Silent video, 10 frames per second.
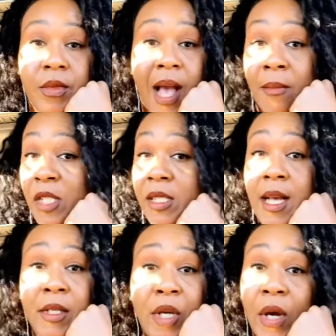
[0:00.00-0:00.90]
just
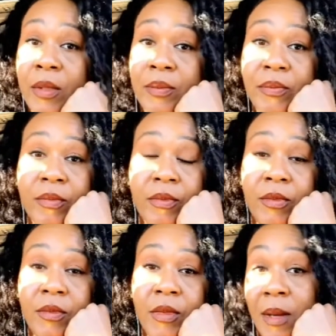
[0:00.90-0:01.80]
telling y'all.
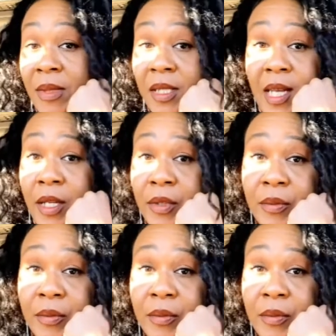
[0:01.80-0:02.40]
I'm just telling you.